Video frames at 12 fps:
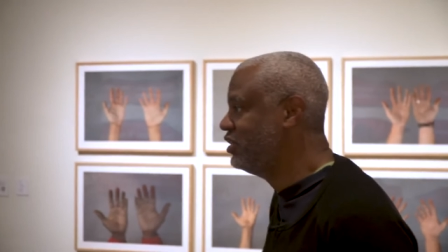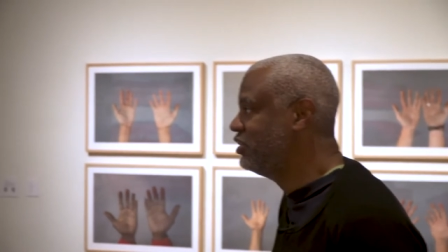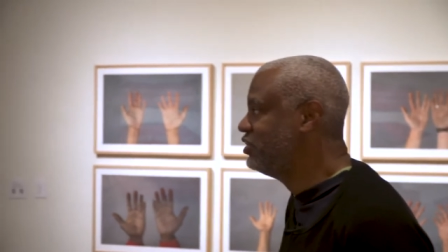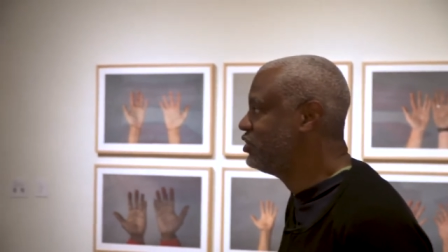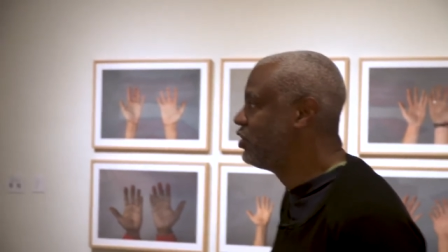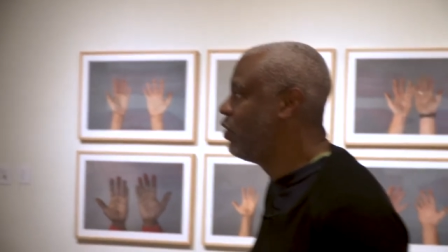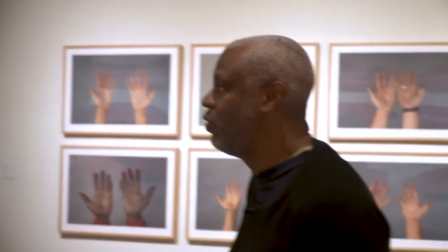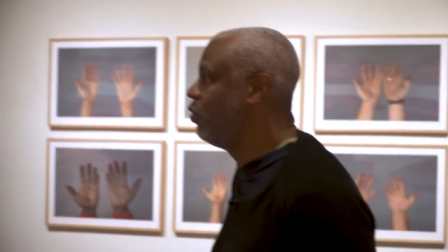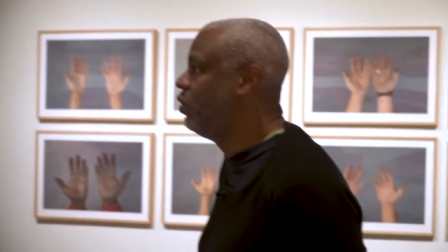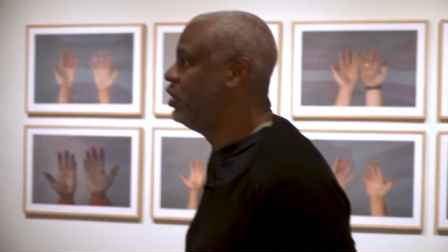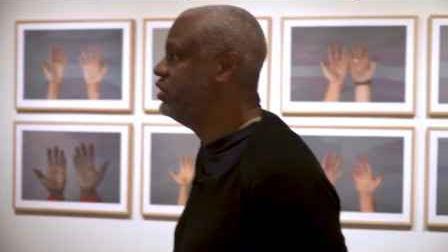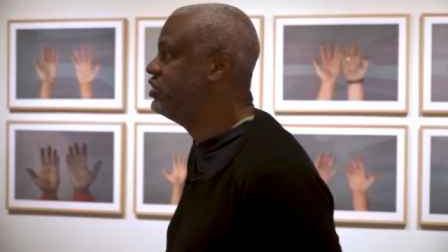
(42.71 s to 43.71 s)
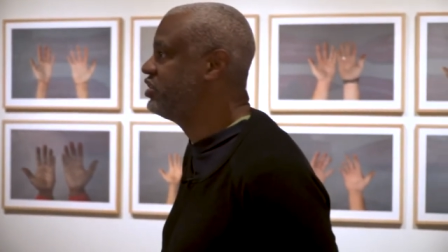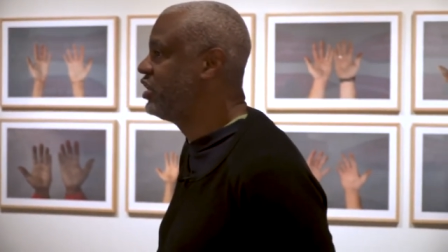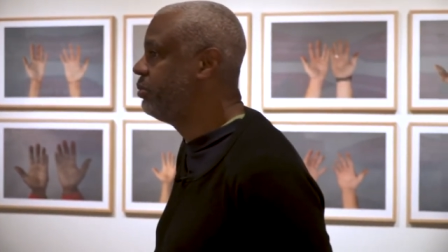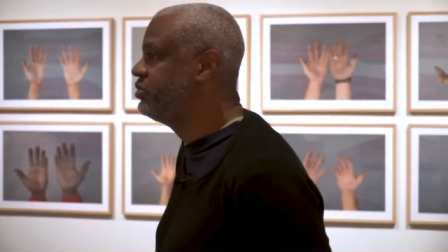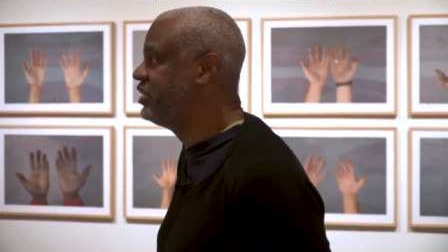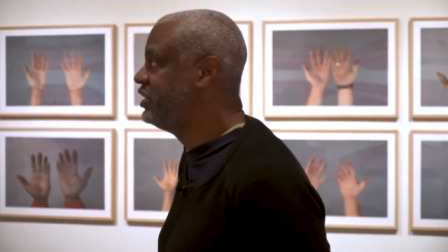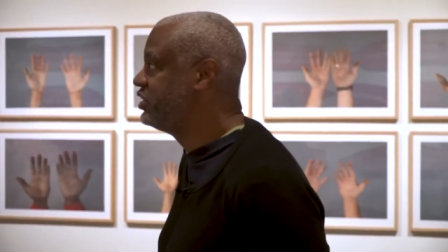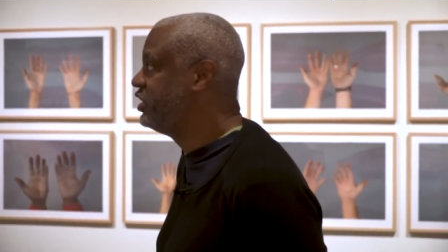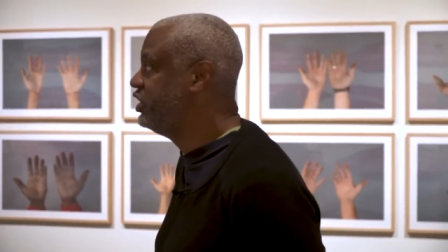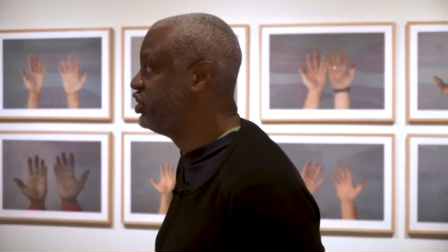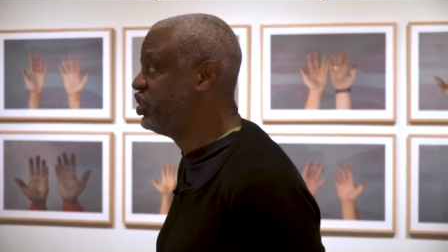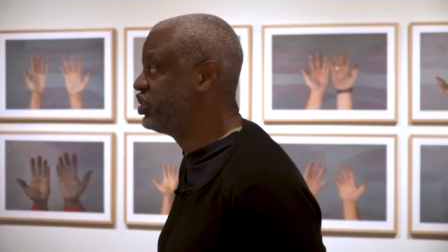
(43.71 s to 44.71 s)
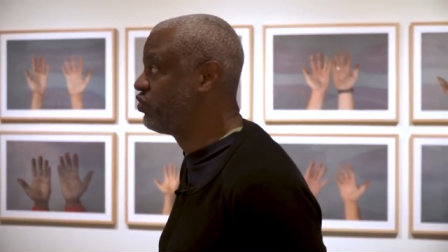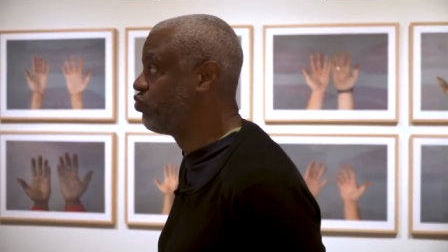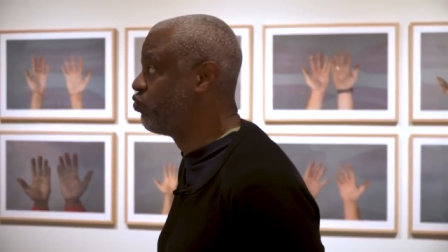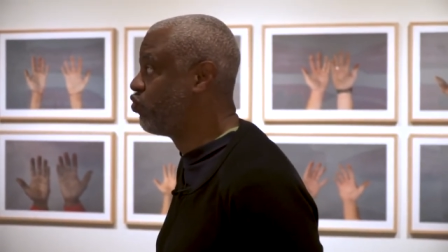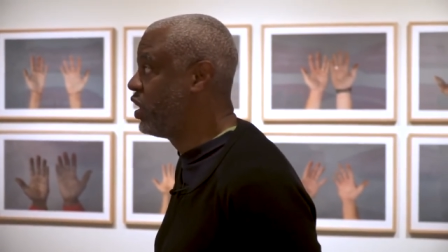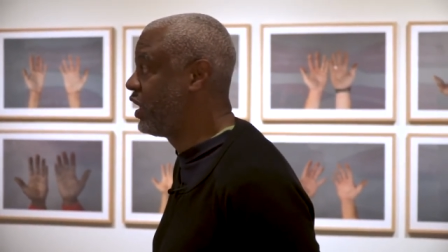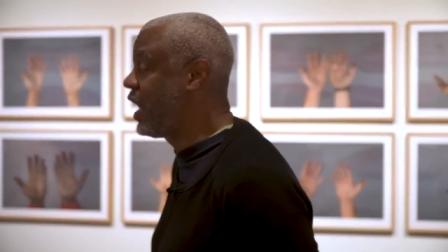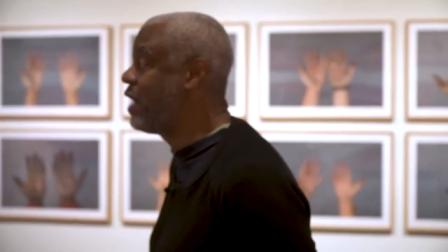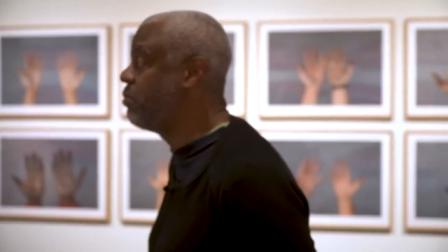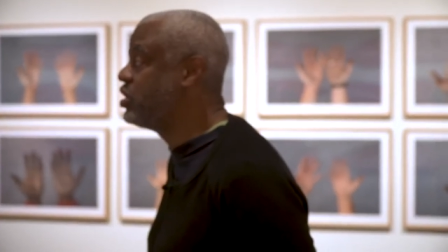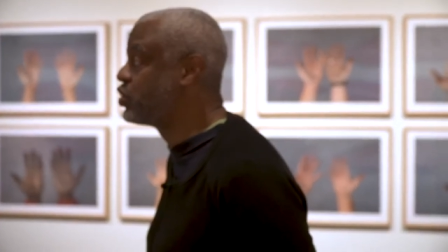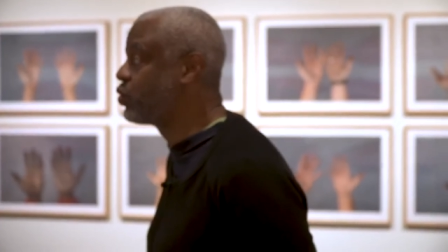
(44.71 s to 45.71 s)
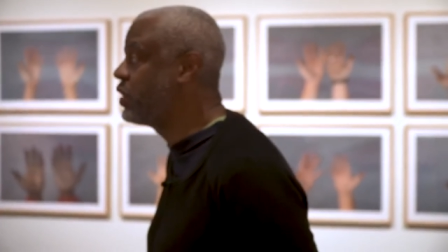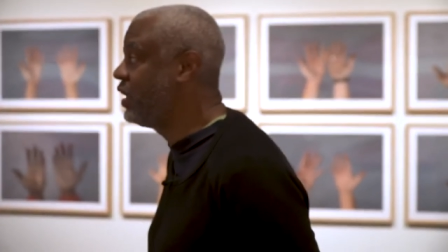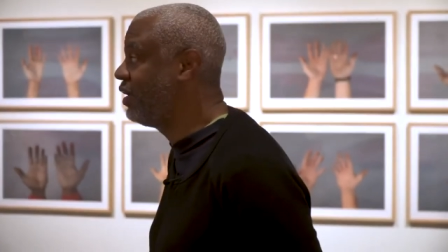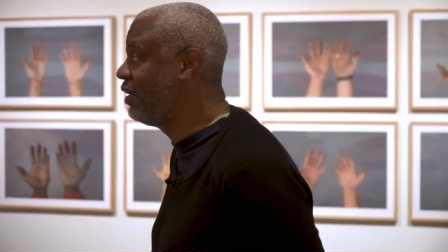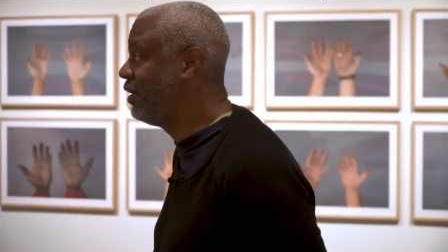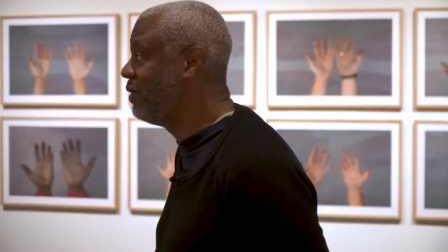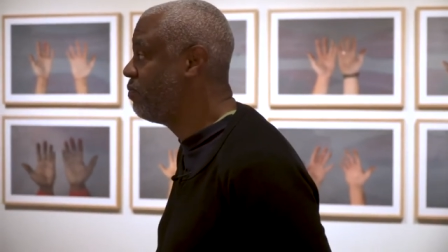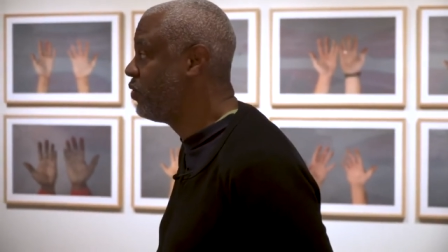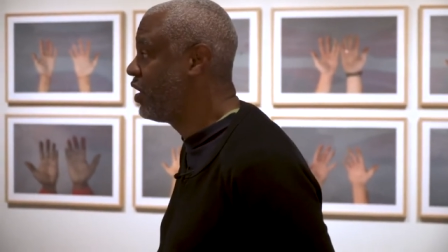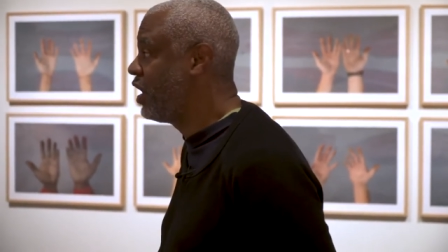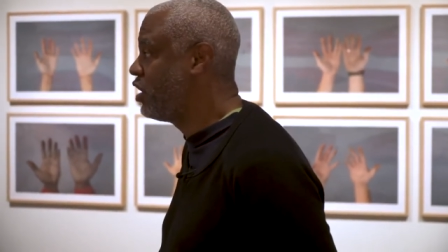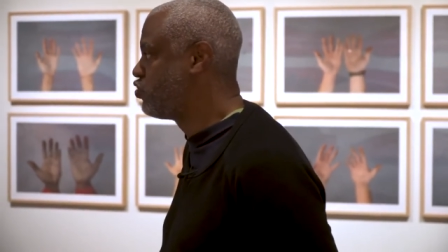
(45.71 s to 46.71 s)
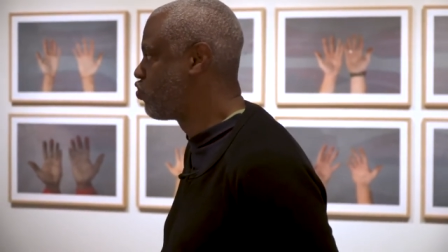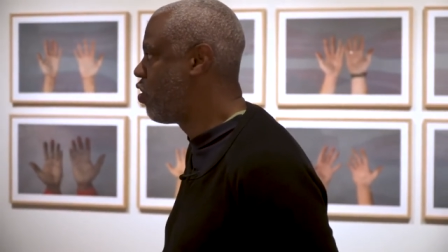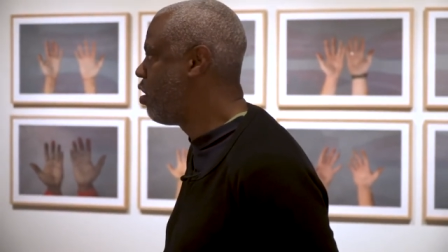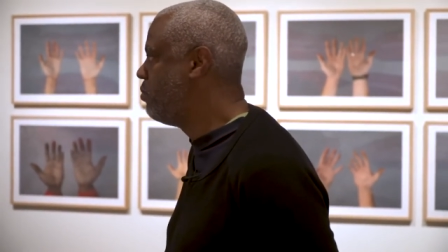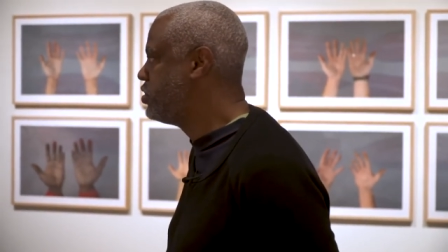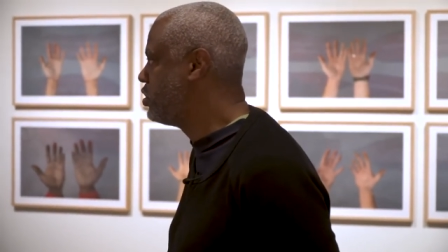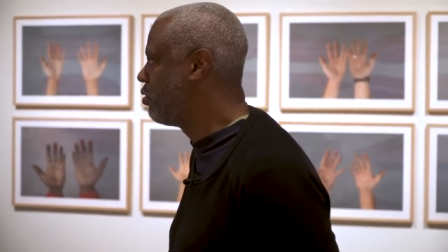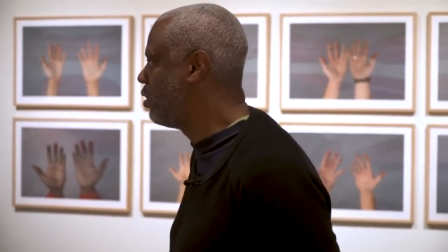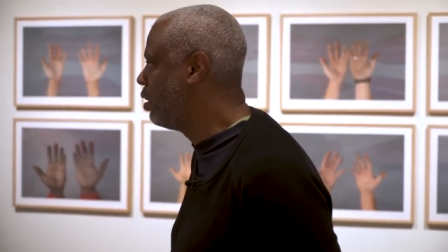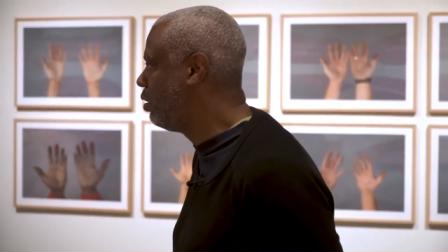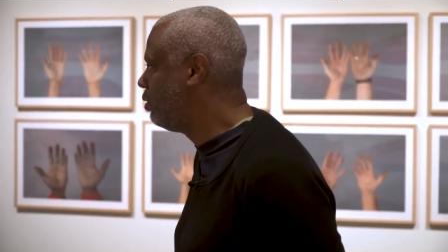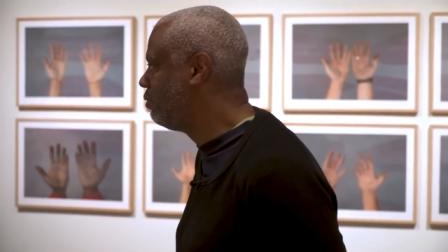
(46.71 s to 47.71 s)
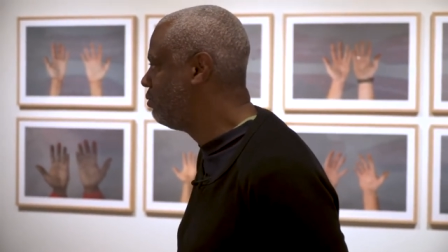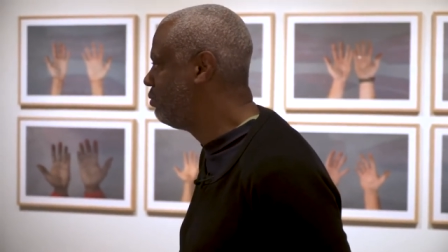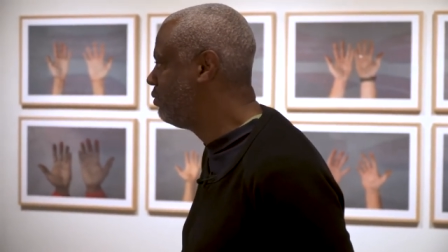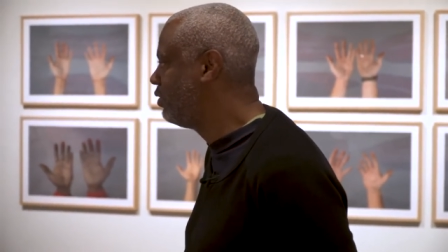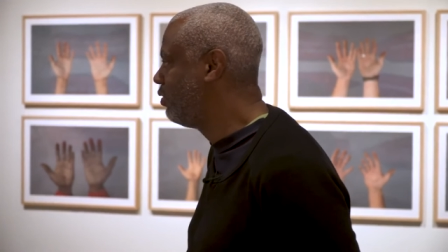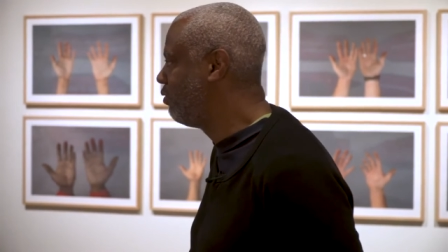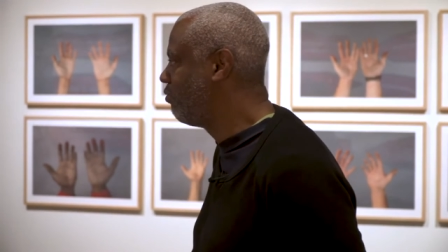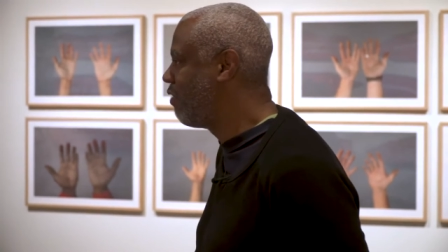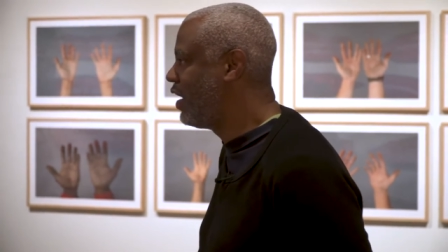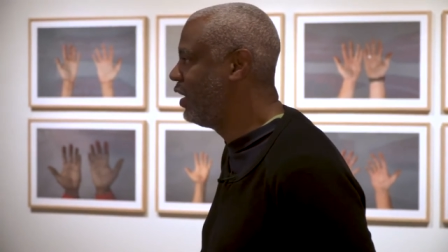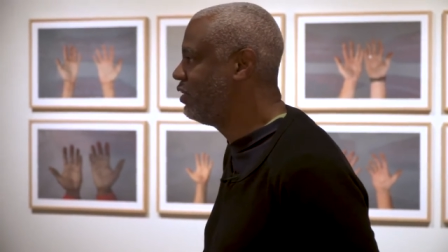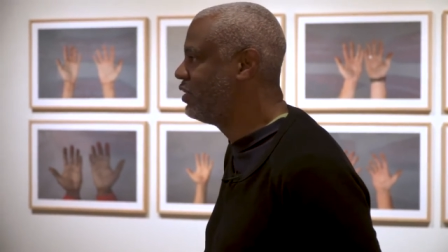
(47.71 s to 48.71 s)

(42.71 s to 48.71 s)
So in some sense, it's just it can be treated as raw material, mm. right?